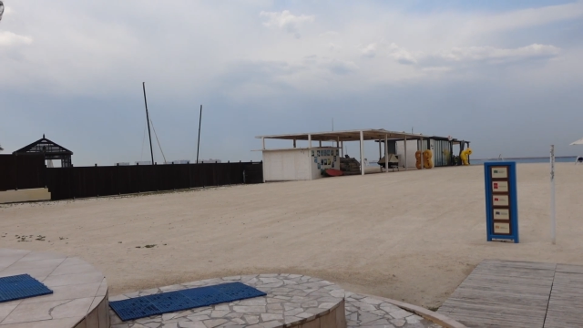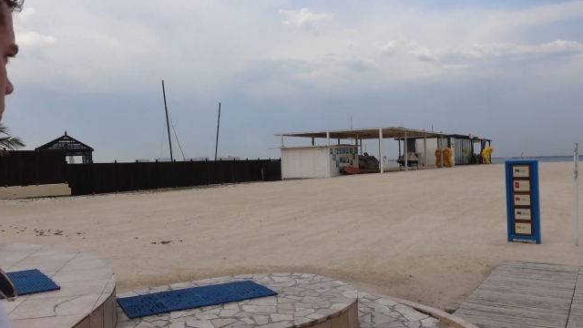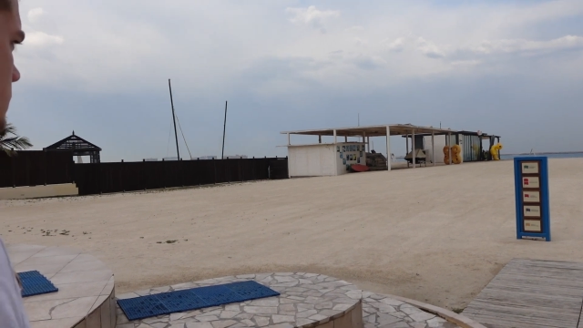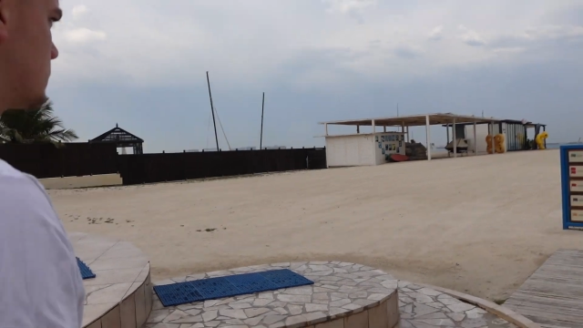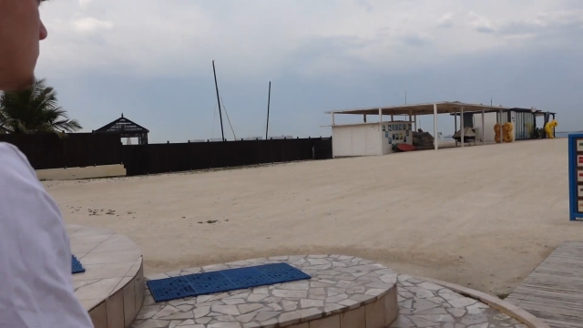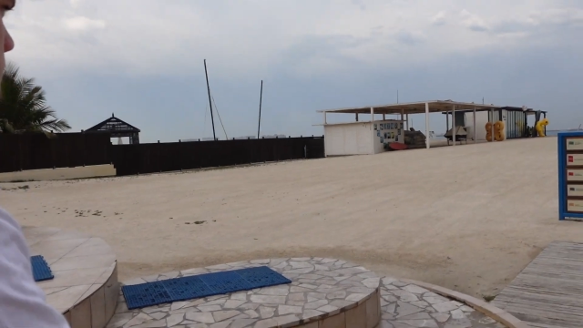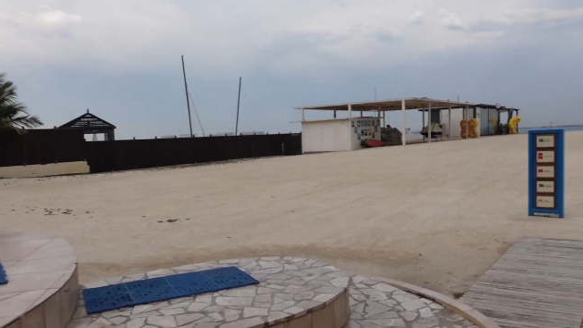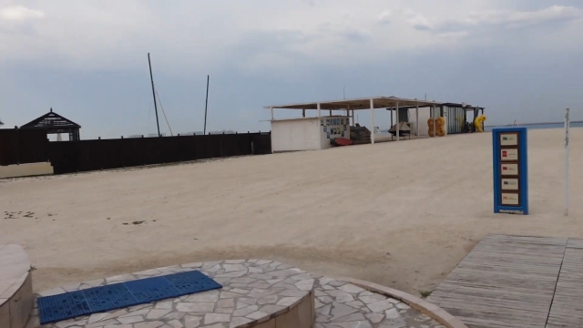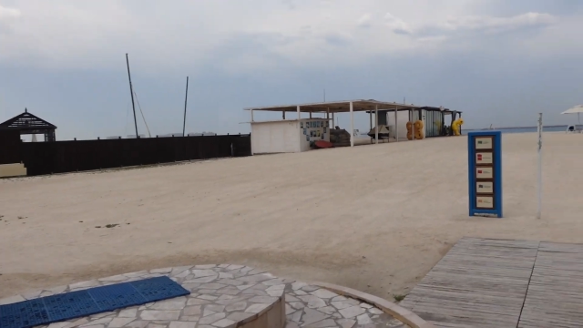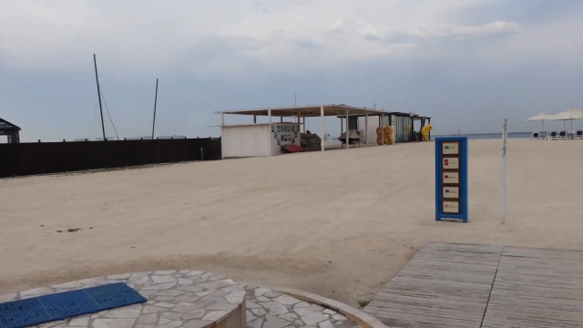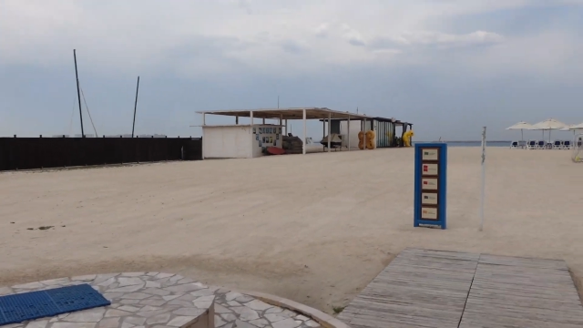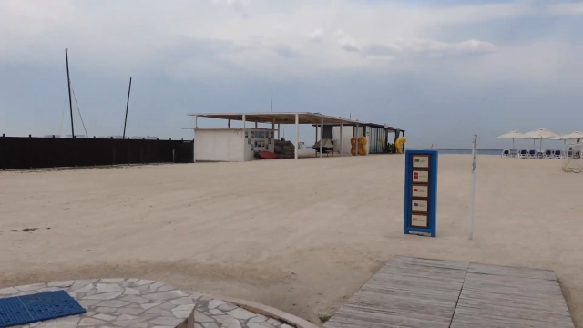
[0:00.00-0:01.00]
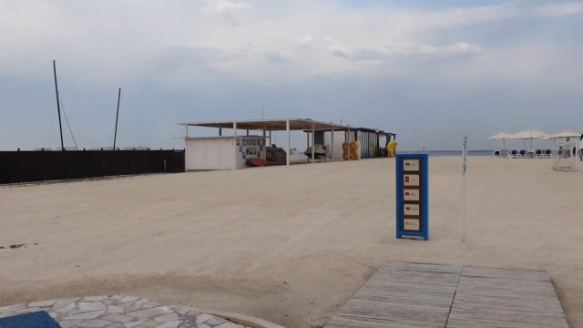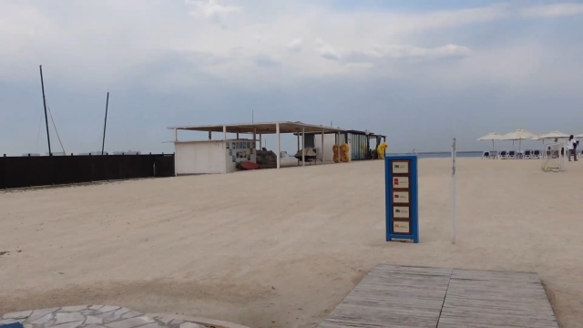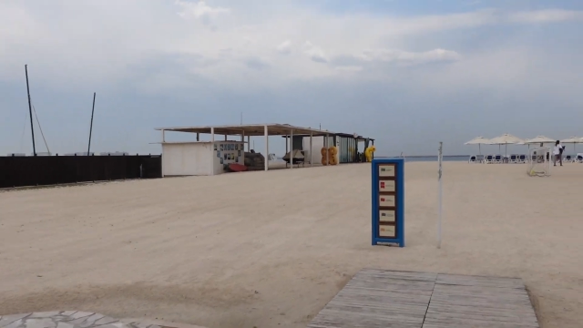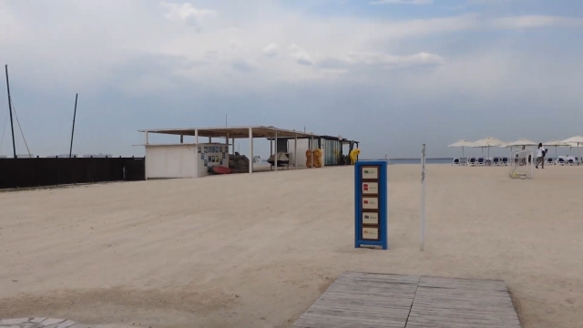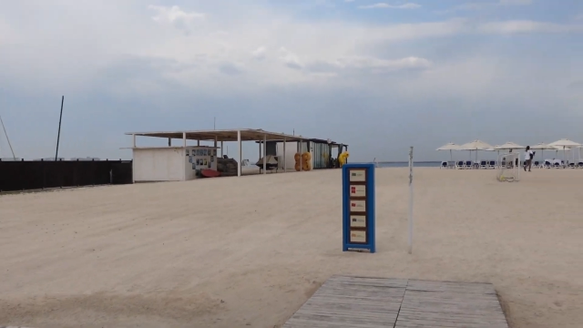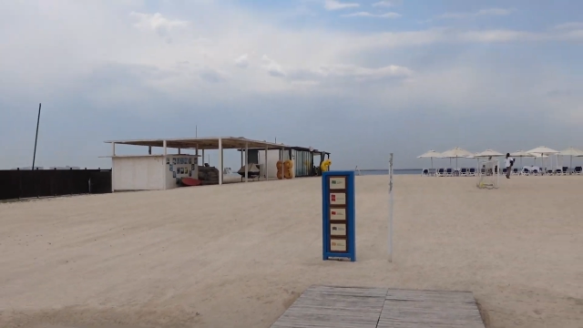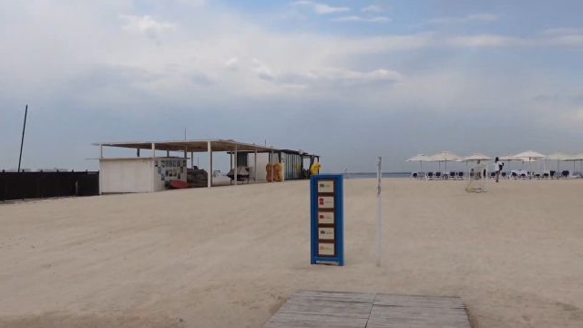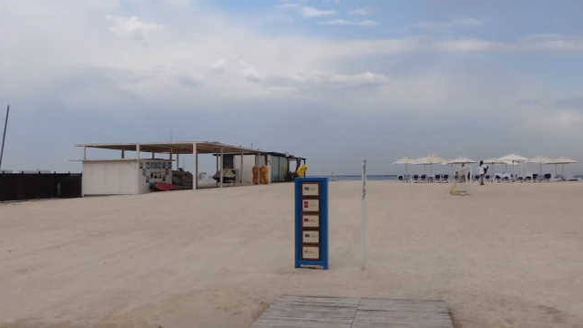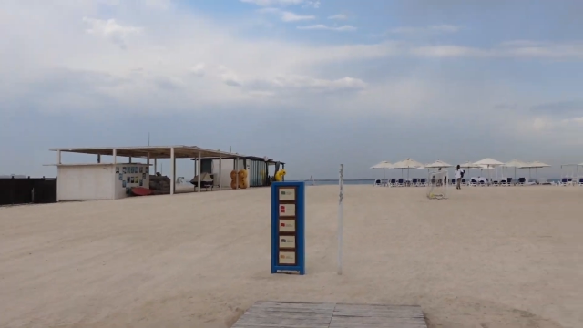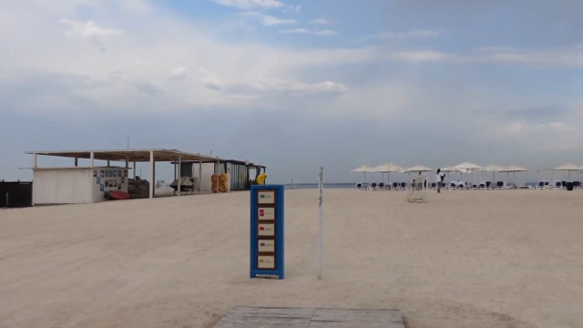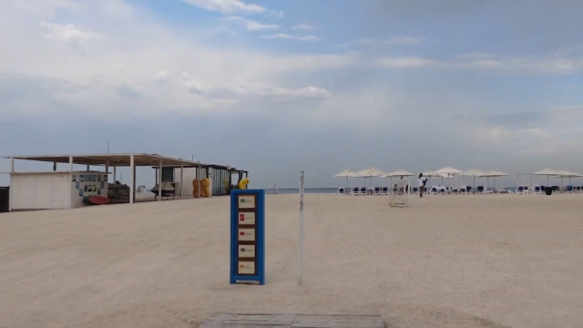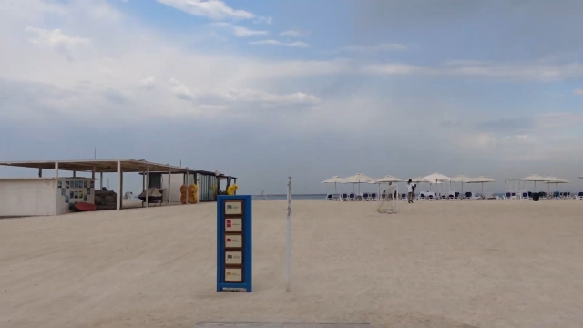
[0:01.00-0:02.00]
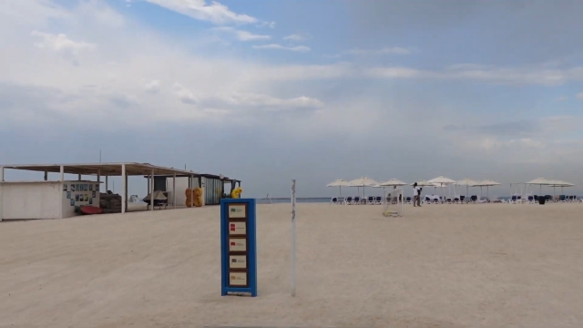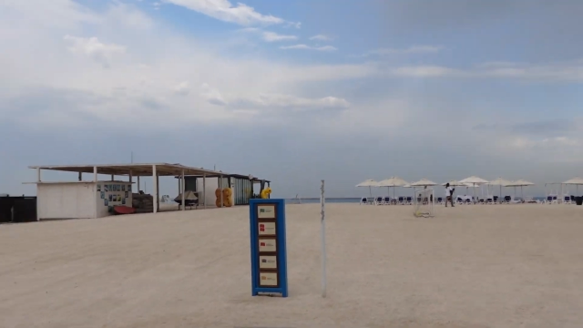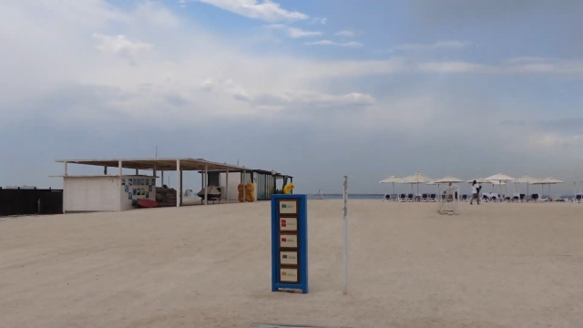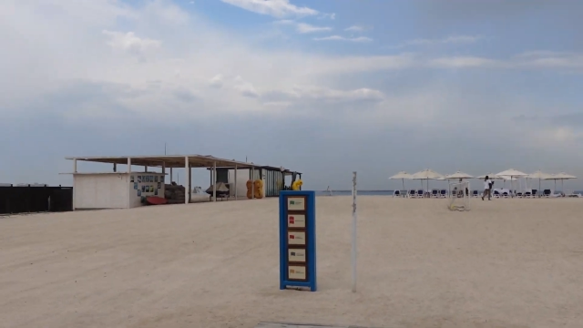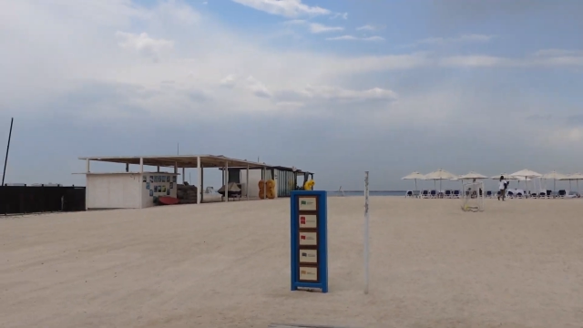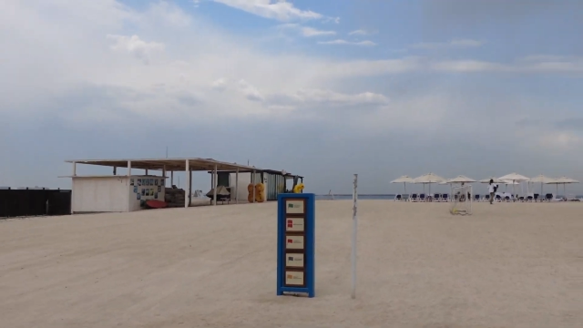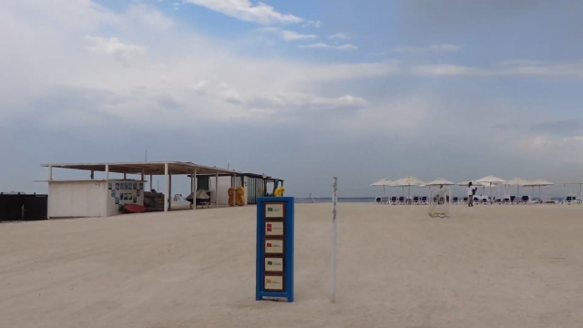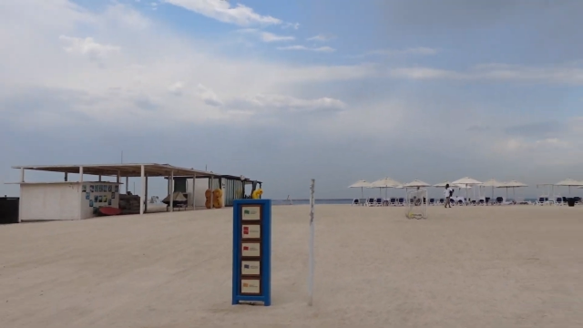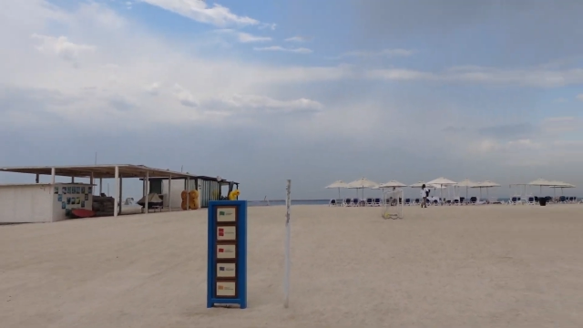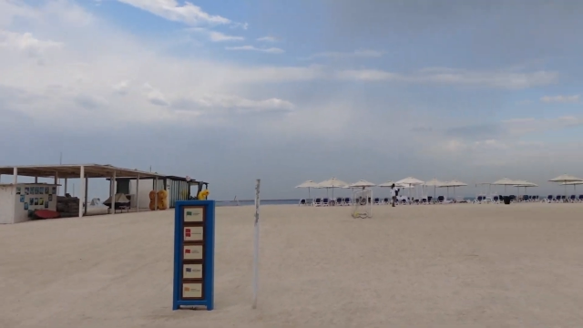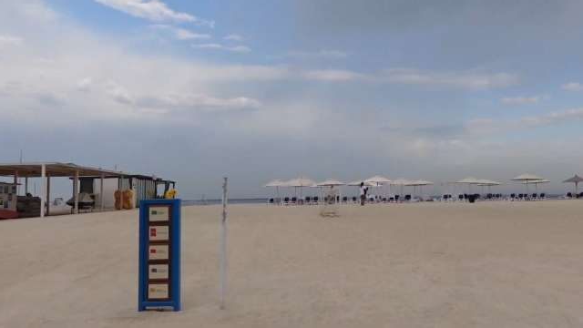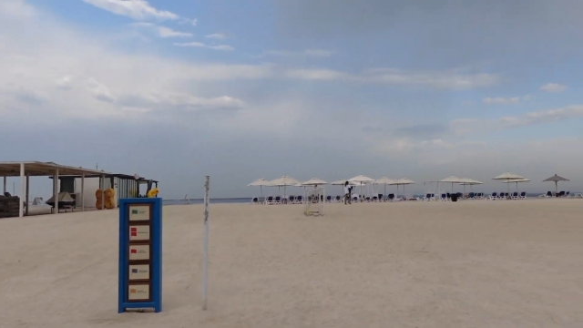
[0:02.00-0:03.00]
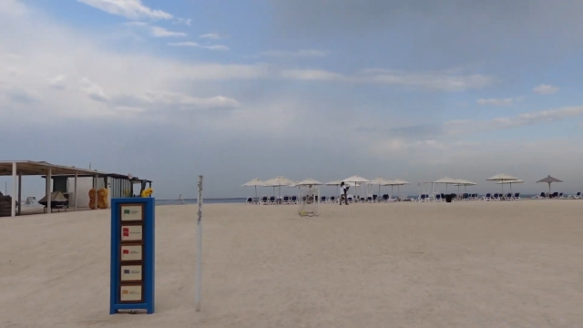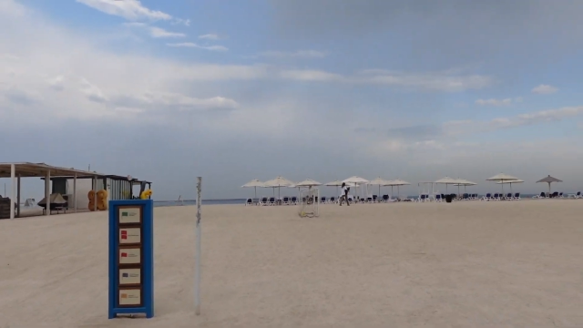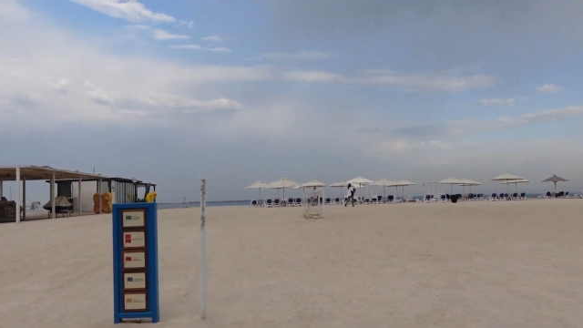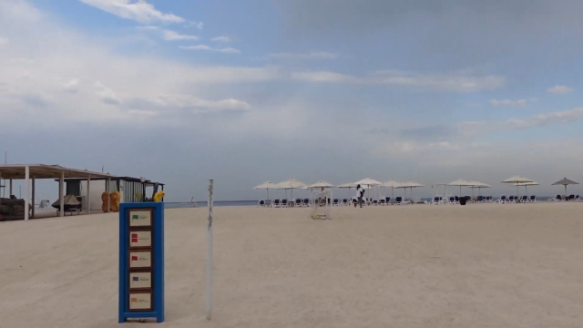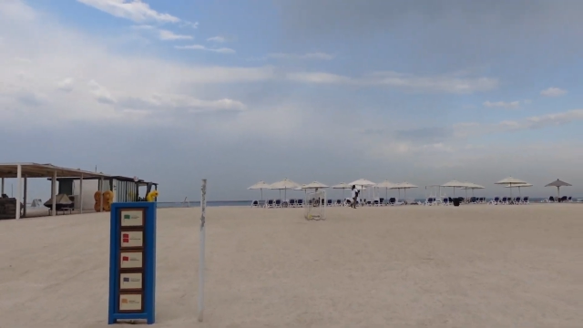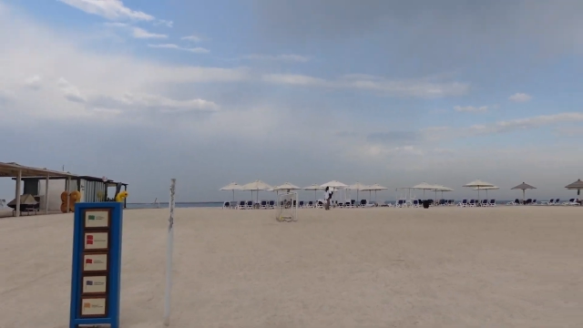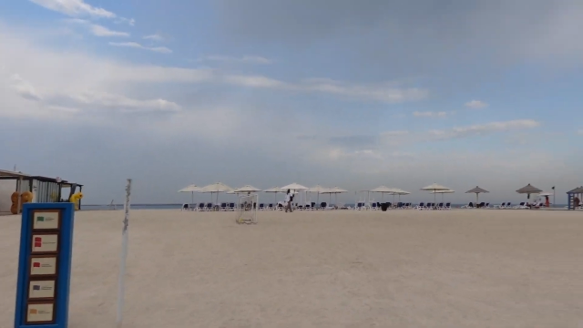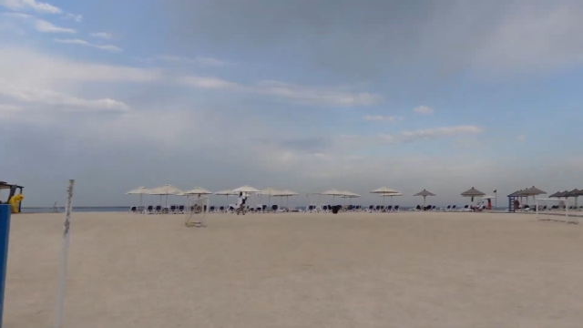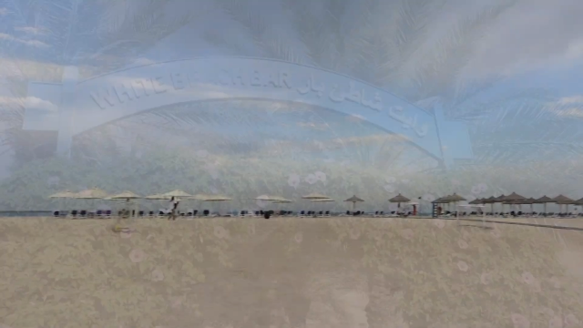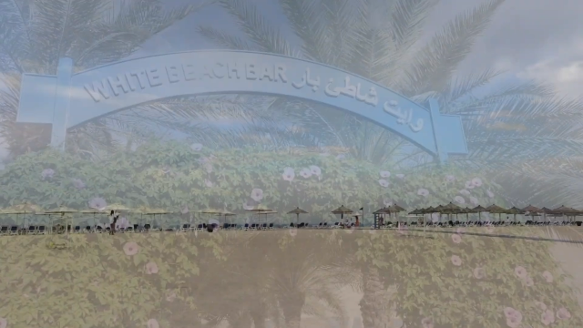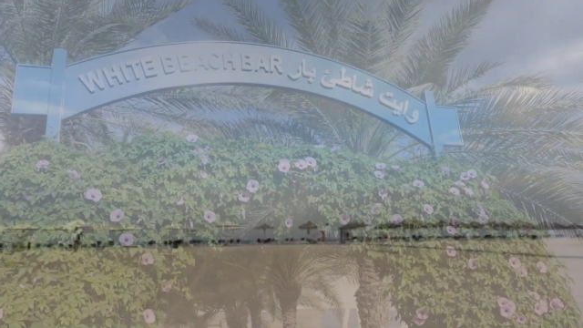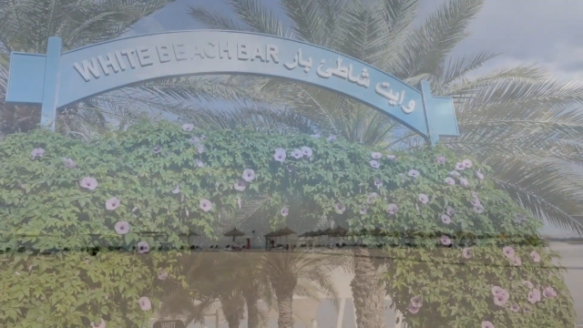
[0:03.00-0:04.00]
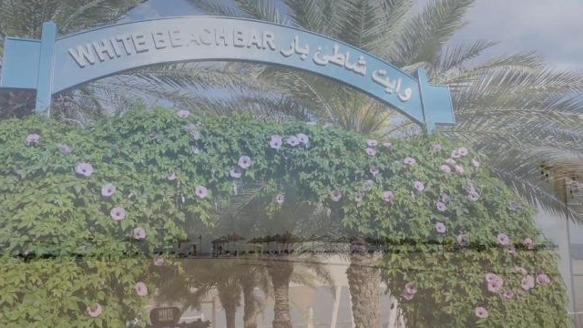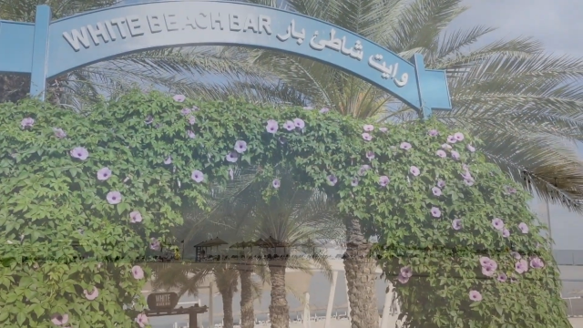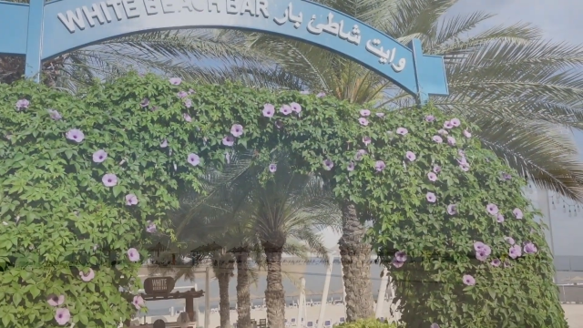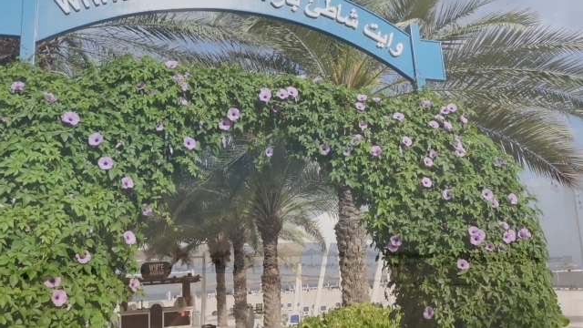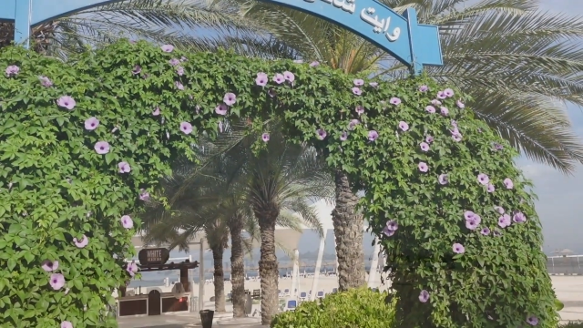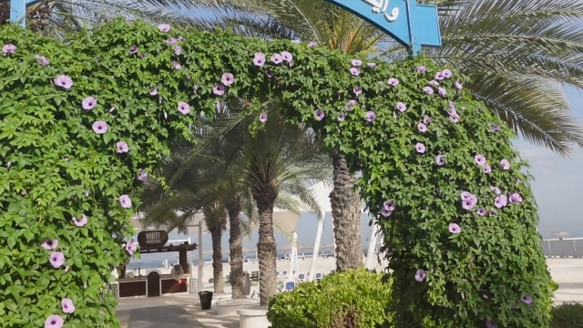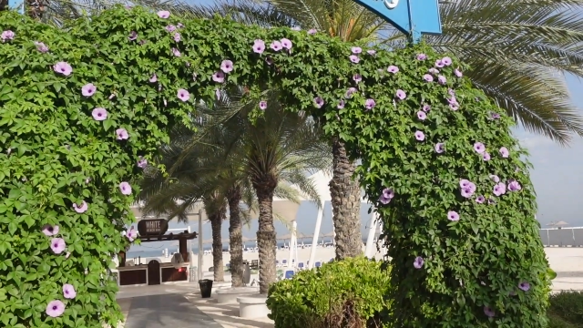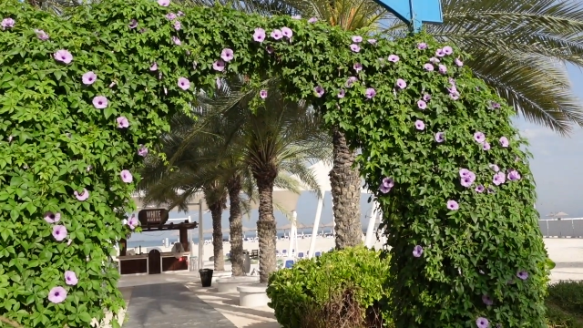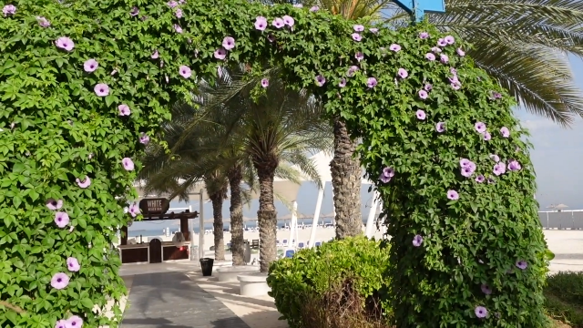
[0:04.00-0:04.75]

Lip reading: [unreadable: no face in view]